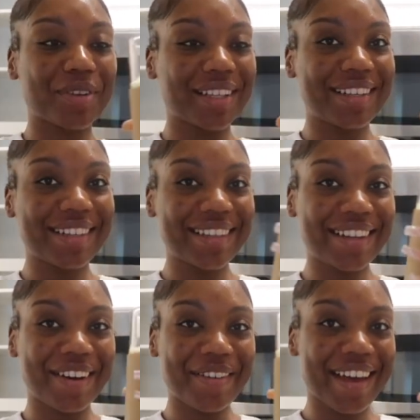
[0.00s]
really
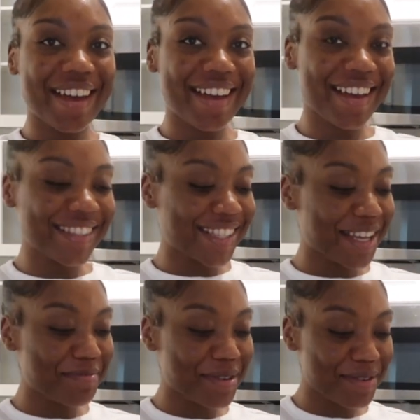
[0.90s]
good. Okay,
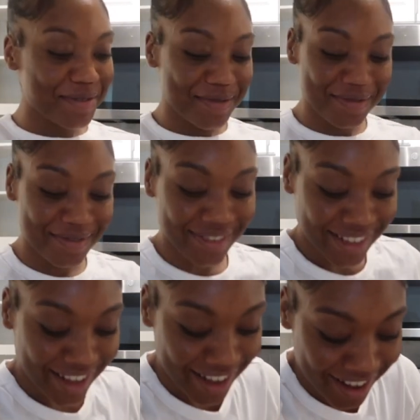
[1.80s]
Temu,
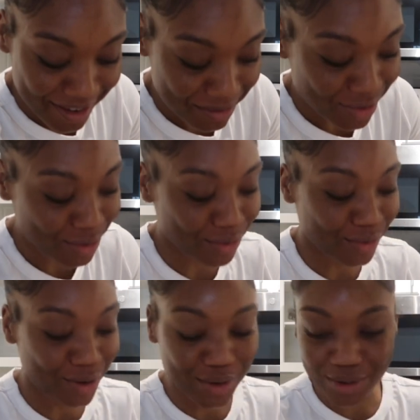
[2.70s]
come
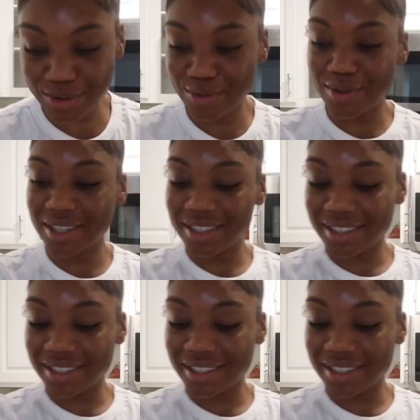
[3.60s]
through.